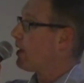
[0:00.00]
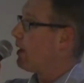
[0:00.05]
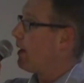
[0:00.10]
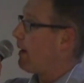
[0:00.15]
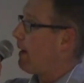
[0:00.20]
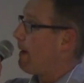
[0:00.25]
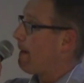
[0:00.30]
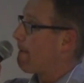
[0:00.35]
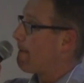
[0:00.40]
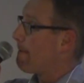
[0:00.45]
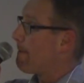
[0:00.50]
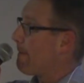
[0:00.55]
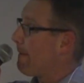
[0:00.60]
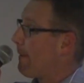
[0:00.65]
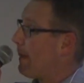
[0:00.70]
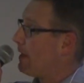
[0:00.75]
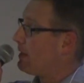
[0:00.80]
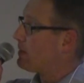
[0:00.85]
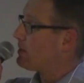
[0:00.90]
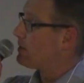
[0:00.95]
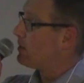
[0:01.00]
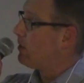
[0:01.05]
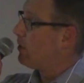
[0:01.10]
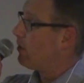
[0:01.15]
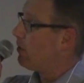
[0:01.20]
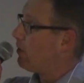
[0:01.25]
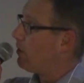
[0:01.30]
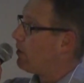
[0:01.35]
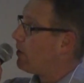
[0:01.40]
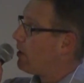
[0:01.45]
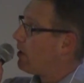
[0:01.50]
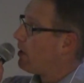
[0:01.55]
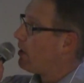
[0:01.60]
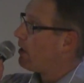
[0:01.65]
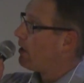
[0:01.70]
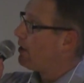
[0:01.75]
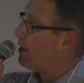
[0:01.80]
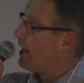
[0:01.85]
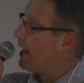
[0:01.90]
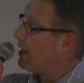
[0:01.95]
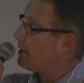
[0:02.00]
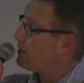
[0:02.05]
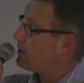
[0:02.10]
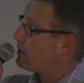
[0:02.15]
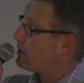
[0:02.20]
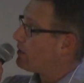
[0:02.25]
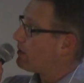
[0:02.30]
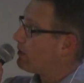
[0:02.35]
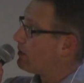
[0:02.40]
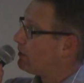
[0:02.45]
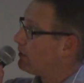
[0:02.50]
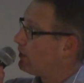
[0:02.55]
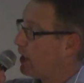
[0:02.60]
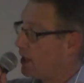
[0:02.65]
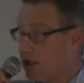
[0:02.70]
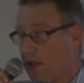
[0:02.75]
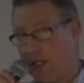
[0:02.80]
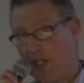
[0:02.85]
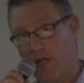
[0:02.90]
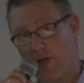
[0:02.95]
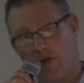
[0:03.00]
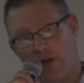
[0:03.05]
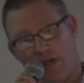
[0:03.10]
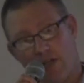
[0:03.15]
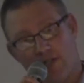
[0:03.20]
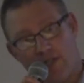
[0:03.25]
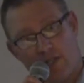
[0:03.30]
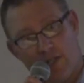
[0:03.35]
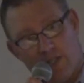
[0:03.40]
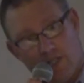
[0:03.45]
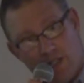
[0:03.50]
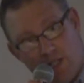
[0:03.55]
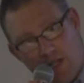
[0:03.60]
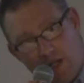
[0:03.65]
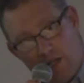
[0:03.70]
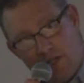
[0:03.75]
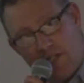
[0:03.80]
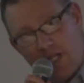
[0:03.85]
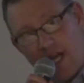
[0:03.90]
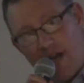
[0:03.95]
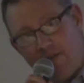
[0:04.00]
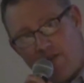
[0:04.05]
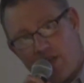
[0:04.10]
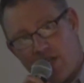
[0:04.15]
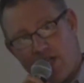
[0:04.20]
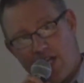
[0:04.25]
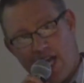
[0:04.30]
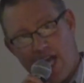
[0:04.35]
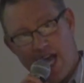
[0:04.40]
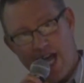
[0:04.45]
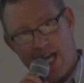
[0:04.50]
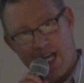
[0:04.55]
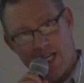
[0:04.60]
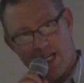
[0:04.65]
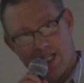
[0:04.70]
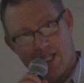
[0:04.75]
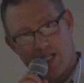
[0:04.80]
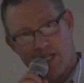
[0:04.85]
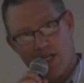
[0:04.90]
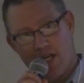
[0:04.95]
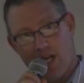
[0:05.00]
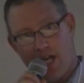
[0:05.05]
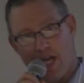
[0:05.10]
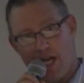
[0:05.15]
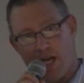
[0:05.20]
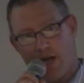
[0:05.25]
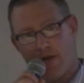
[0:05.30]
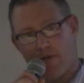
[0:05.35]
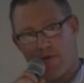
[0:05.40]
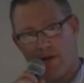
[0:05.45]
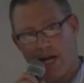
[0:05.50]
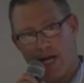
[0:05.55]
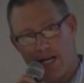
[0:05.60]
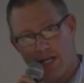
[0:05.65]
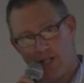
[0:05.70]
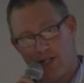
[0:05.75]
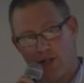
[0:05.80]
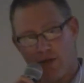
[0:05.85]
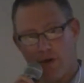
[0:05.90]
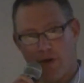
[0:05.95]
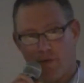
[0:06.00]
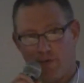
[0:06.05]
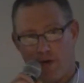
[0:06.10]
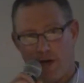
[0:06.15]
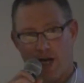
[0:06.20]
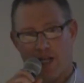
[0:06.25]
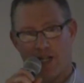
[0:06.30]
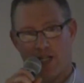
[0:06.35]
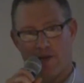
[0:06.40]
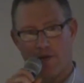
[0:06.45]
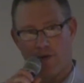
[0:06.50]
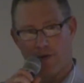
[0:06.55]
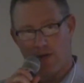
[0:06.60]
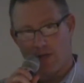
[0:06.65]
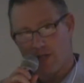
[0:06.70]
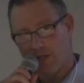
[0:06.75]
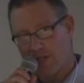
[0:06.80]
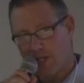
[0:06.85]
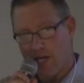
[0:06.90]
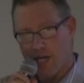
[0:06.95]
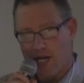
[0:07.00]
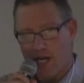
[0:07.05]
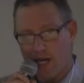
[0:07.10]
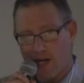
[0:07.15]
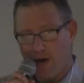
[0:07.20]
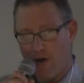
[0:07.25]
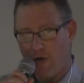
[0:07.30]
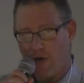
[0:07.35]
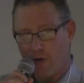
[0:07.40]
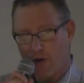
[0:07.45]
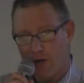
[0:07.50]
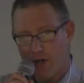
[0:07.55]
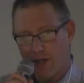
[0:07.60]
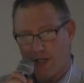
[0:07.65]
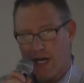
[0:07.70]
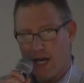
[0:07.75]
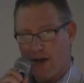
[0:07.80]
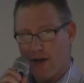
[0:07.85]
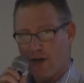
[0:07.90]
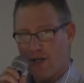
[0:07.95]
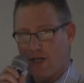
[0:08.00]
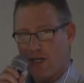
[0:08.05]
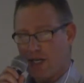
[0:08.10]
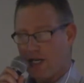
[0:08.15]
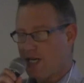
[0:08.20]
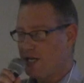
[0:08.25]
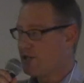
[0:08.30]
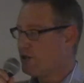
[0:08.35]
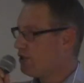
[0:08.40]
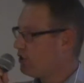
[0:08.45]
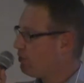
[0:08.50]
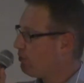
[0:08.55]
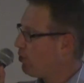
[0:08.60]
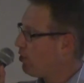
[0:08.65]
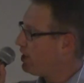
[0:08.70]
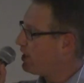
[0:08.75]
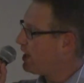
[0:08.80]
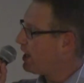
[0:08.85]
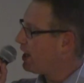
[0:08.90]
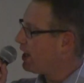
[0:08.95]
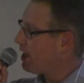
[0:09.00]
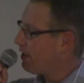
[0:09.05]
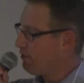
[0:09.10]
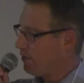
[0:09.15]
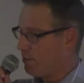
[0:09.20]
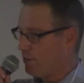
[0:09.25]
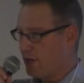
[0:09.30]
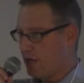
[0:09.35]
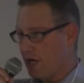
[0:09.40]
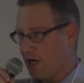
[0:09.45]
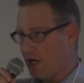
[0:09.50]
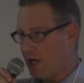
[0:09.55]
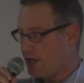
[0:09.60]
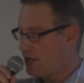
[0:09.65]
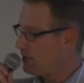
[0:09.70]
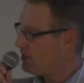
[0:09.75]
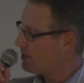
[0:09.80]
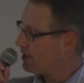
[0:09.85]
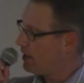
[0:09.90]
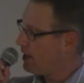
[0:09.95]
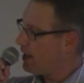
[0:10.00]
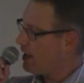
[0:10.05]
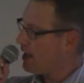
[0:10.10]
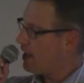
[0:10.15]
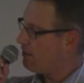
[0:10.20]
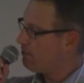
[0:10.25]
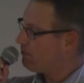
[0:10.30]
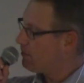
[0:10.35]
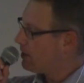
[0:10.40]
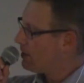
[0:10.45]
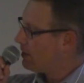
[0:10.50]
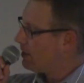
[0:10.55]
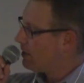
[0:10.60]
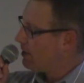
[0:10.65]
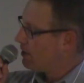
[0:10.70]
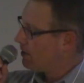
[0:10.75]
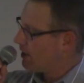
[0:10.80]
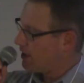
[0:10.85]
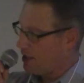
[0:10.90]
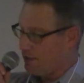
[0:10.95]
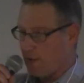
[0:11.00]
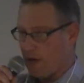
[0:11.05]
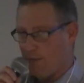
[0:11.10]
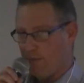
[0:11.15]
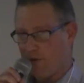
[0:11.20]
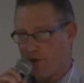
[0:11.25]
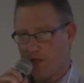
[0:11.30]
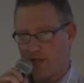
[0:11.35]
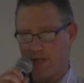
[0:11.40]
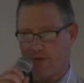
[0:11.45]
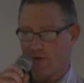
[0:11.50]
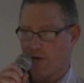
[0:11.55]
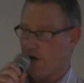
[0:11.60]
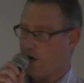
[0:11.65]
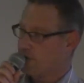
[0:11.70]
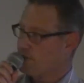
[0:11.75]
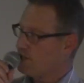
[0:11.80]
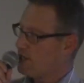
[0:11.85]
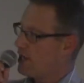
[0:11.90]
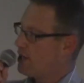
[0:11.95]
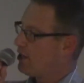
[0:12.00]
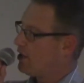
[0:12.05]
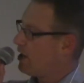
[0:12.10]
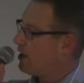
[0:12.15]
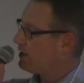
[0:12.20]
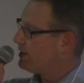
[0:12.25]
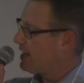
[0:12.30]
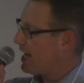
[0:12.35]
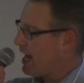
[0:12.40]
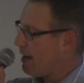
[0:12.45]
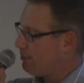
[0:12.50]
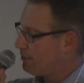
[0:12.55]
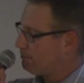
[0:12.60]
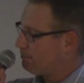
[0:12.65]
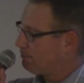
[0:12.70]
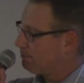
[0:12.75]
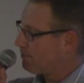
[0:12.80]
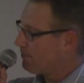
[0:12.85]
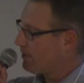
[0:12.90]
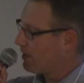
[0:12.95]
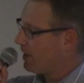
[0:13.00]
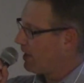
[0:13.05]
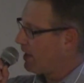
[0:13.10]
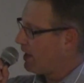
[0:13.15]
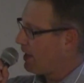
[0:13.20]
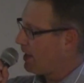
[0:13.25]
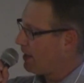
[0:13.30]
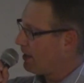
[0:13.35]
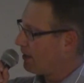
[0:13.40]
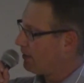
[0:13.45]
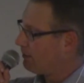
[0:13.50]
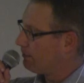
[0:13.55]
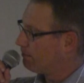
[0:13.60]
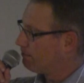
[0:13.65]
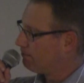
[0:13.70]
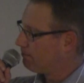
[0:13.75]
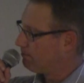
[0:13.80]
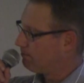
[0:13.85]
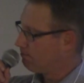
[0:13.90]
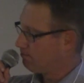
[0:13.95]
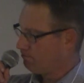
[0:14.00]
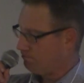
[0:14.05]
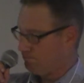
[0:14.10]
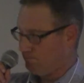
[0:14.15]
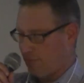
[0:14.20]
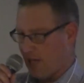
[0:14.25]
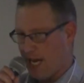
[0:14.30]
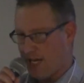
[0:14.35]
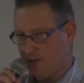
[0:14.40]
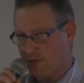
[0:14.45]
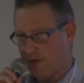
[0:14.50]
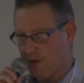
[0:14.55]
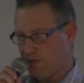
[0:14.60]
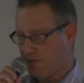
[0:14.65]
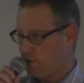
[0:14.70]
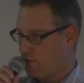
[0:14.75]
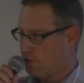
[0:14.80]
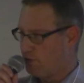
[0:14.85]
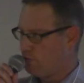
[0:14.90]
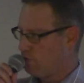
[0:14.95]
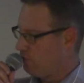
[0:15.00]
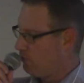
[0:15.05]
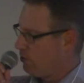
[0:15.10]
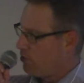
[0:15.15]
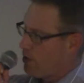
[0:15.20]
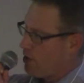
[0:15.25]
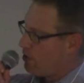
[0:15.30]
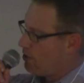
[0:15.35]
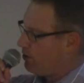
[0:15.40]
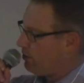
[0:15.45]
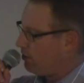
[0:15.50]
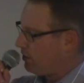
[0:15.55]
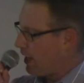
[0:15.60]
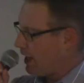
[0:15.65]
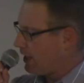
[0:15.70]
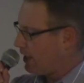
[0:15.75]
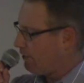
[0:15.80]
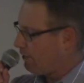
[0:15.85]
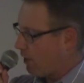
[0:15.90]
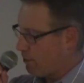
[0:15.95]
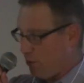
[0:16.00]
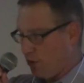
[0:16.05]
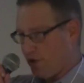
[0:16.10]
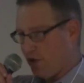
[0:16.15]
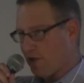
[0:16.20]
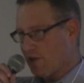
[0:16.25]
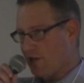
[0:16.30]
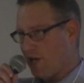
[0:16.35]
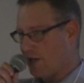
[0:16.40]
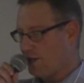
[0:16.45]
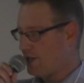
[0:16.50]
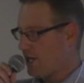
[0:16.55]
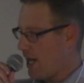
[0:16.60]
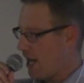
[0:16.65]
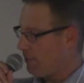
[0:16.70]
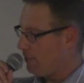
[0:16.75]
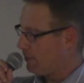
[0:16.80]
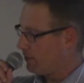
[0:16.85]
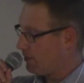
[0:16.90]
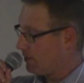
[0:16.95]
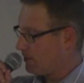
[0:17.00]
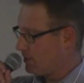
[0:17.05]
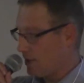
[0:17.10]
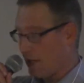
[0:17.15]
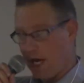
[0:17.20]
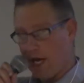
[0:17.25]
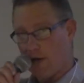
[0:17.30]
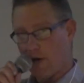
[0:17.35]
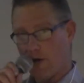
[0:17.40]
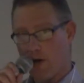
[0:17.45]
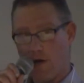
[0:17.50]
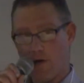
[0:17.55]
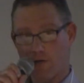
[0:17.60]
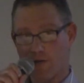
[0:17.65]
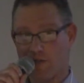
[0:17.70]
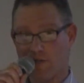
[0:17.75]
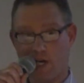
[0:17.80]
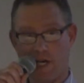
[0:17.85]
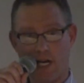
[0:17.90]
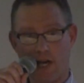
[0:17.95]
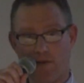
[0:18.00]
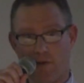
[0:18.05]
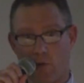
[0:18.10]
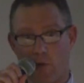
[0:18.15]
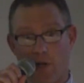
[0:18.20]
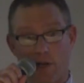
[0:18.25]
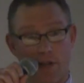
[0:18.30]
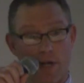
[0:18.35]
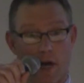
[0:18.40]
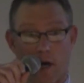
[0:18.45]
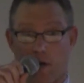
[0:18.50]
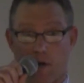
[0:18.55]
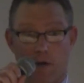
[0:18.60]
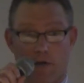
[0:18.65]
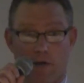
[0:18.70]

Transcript: Um, and so that's luckily Chris saved the day and ran into a friend that was a owner down in the Des Moines area of a beer, and he said, "Hey, I'm thinking about putting a different hard cider on tap," and asked Chris, "Would you like it if I put yours on tap?" And Chris said, "I don't know, since I never worked there."